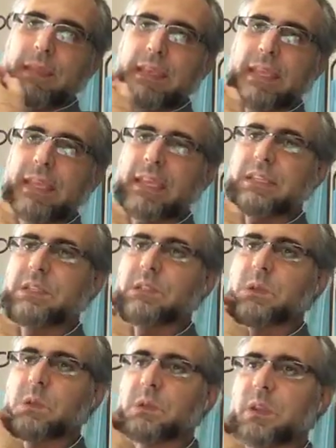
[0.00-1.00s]
it
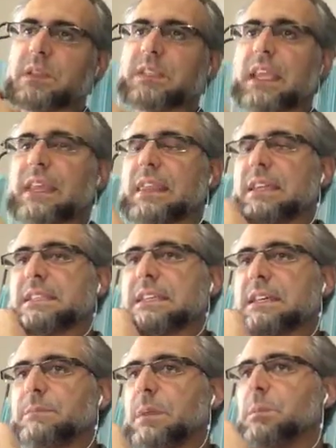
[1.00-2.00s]
just goes without saying
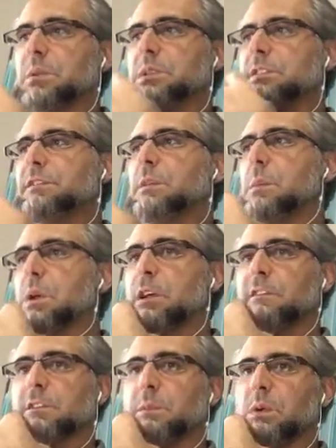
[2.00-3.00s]
that people just feel more
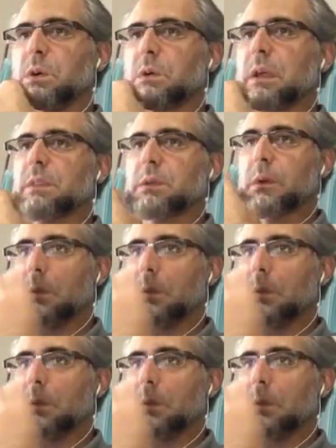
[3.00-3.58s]
comfortable around their